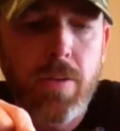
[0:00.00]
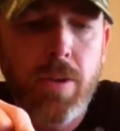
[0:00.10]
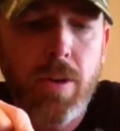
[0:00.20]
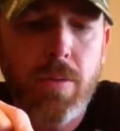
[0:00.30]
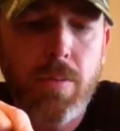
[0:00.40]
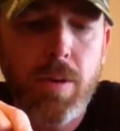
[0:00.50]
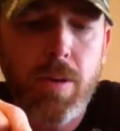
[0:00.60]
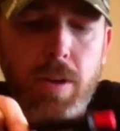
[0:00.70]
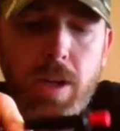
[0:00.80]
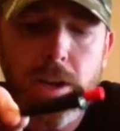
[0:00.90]

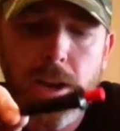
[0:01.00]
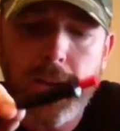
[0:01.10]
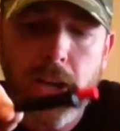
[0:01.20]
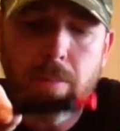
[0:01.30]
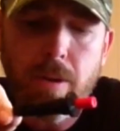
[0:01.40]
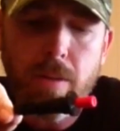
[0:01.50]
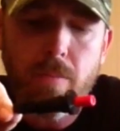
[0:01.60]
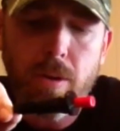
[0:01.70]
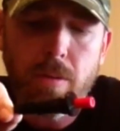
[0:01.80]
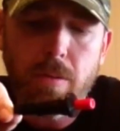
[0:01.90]
So get that taped up
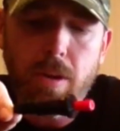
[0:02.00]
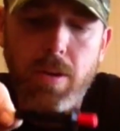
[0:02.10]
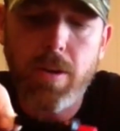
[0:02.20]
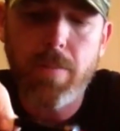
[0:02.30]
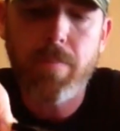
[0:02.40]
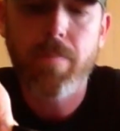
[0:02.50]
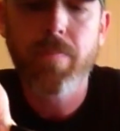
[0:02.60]
real good.